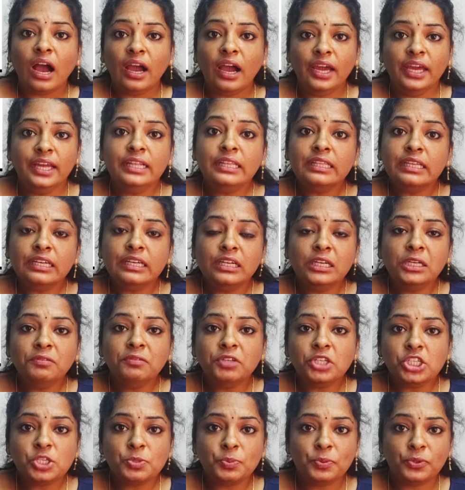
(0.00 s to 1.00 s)
In the
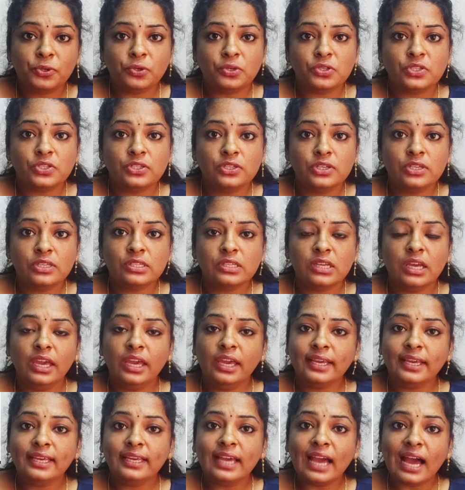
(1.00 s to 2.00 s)
reverse process,
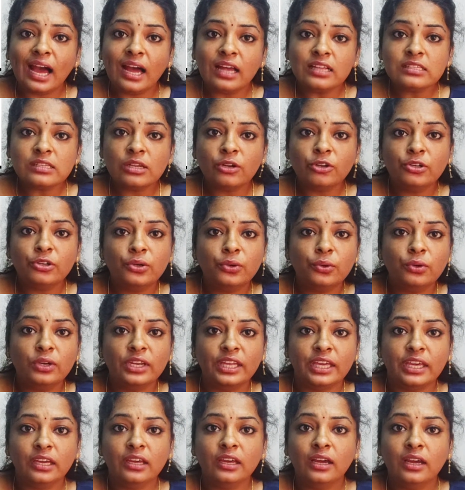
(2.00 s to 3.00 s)
a gas on
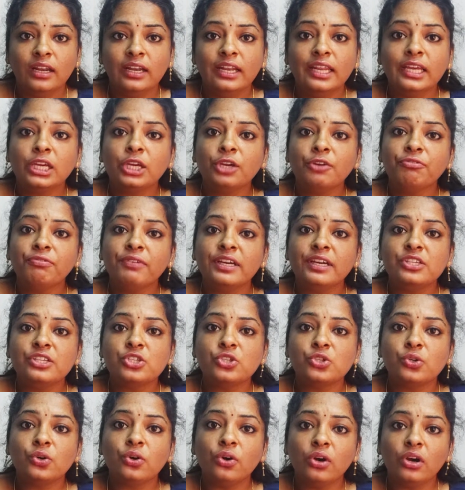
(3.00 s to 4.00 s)
cooling liquefies
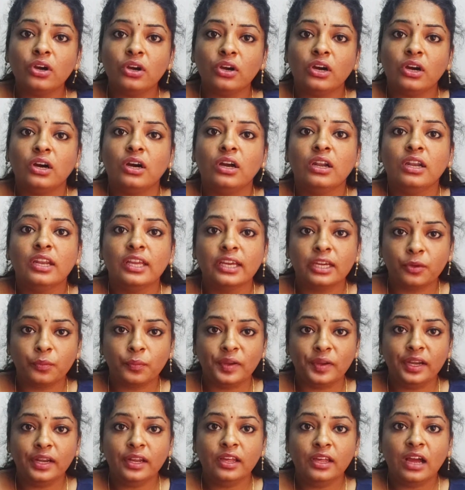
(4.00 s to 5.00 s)
to a
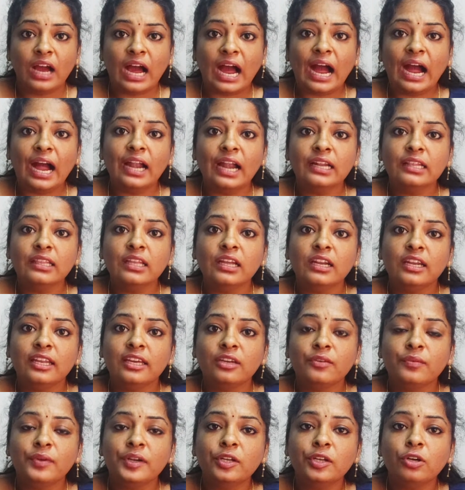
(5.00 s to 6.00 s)
liquid and the
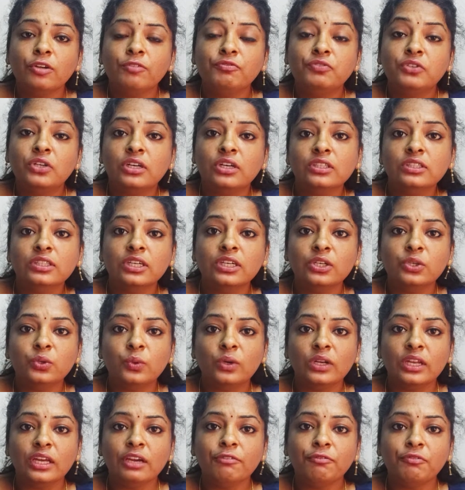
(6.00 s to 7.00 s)
liquid on further
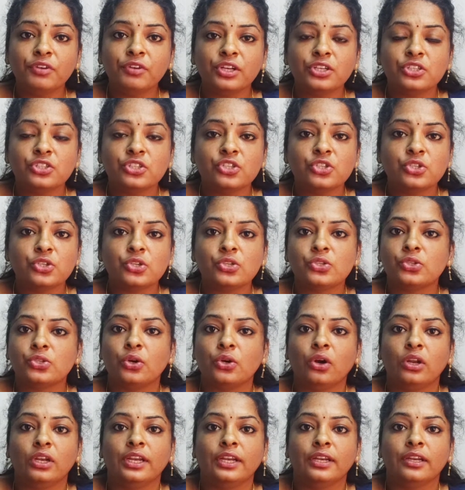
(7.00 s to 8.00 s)
cooling freezes to
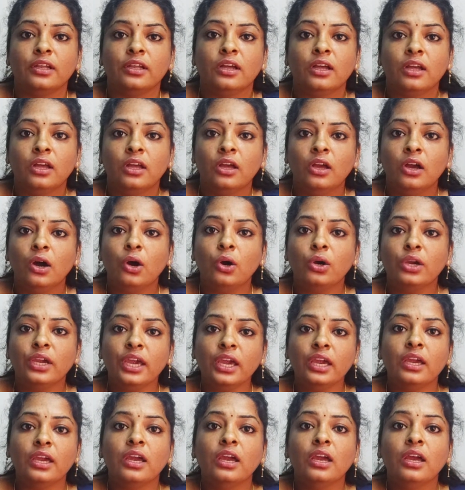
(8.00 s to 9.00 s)
solid.
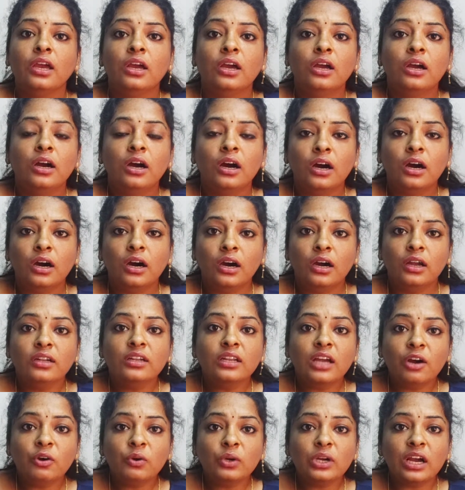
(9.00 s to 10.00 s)
Okay.
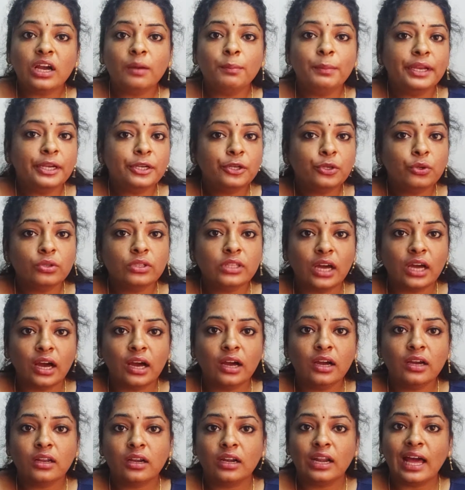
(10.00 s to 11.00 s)
Now coming to
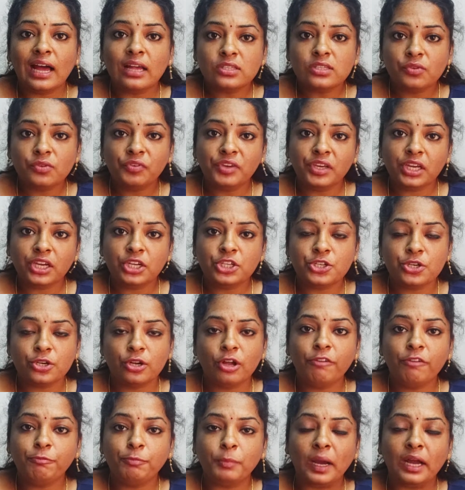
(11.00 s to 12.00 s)
the classification
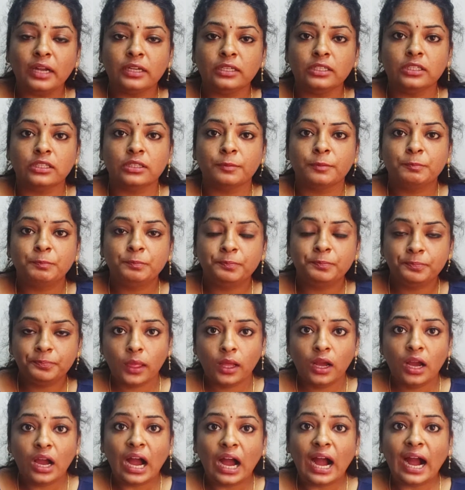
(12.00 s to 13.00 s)
of matter.
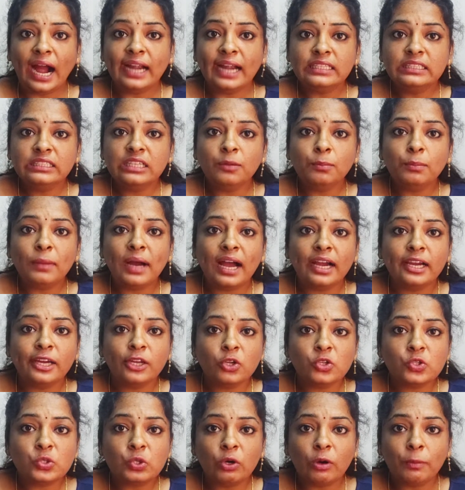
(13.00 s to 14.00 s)
At the
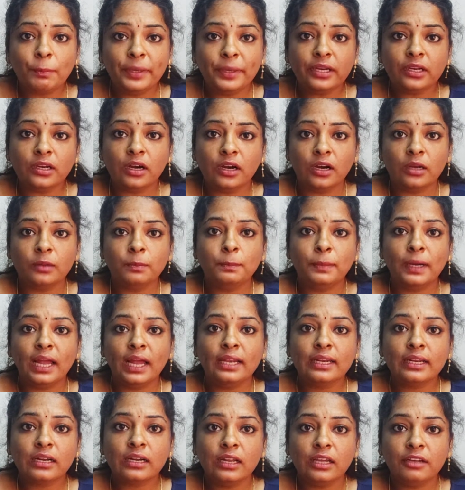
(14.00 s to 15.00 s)
macroscopic or
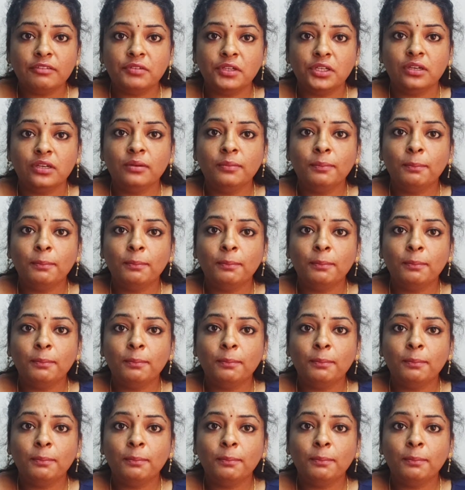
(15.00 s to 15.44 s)
bulk level,